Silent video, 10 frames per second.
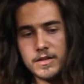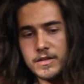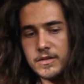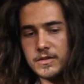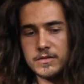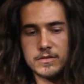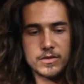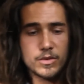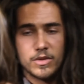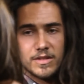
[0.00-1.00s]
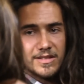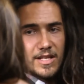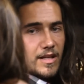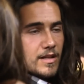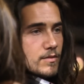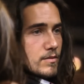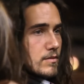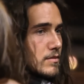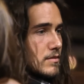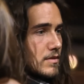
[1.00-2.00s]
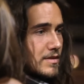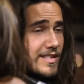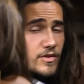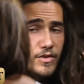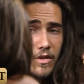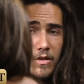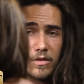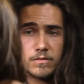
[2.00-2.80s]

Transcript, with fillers: think truth and time tells all.